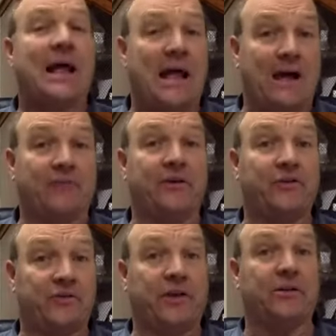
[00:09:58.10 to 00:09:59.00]
every
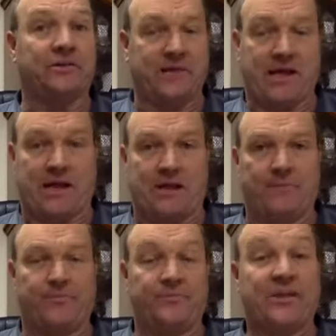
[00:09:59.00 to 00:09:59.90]
single day.
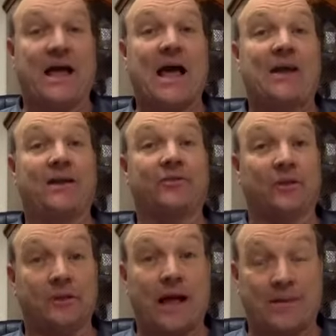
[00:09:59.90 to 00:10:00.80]
That is a
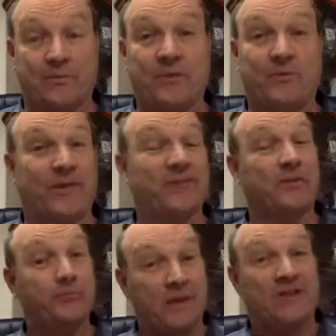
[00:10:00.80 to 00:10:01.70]
lot of people. That's
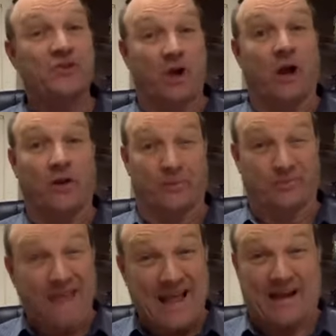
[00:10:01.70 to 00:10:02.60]
a big chunk of the planet,